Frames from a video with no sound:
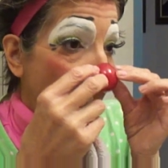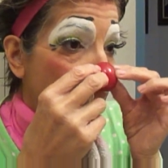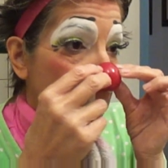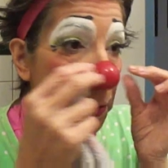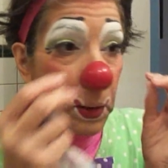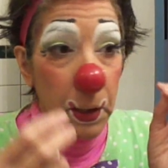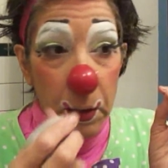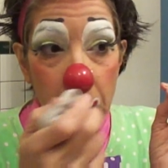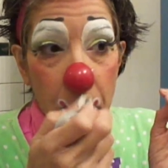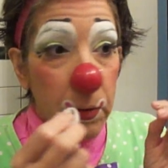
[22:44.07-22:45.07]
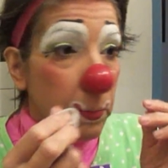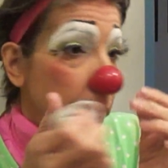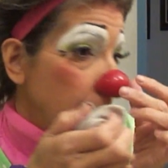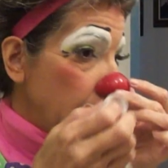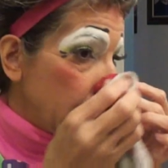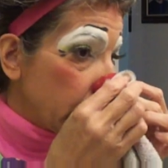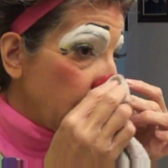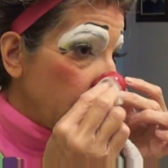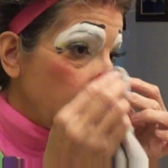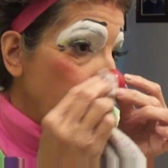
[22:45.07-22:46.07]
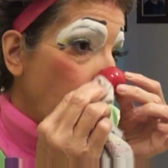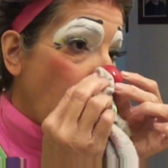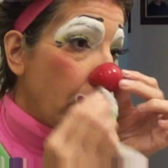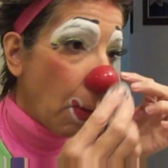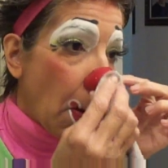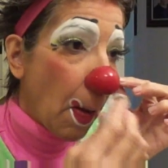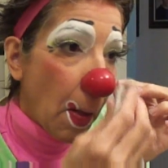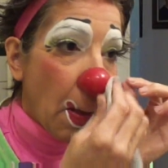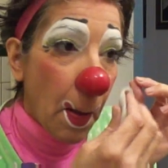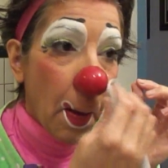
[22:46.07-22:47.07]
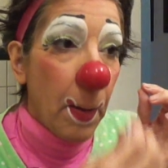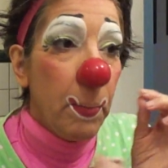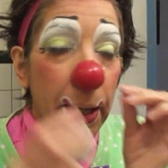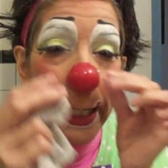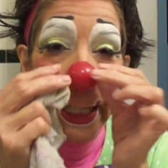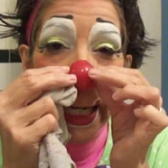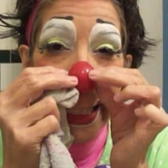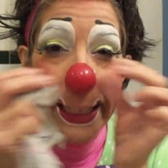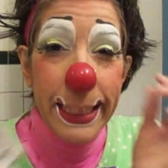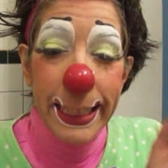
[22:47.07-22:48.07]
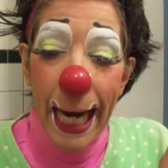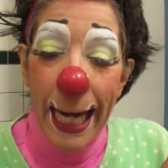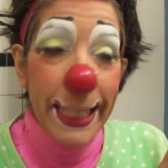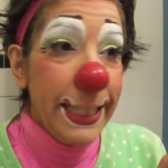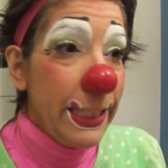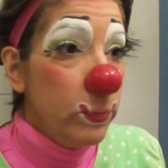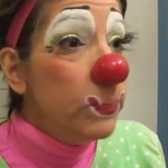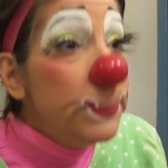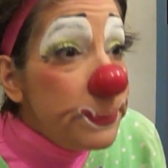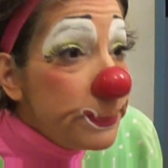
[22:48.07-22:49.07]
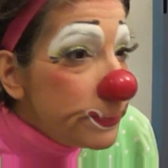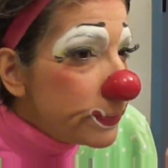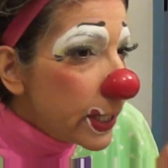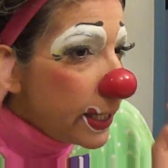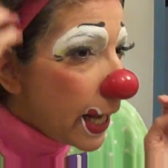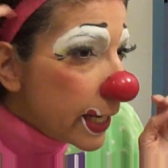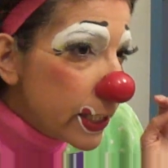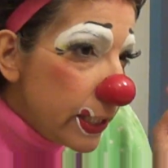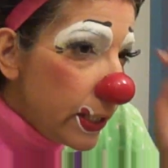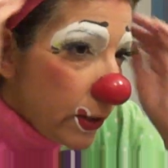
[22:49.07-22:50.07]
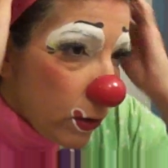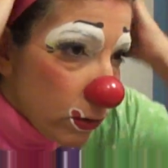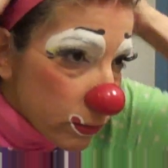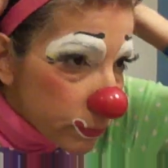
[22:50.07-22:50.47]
You just need something to get the residue off. Make it nice and shiny. Isn't it cute?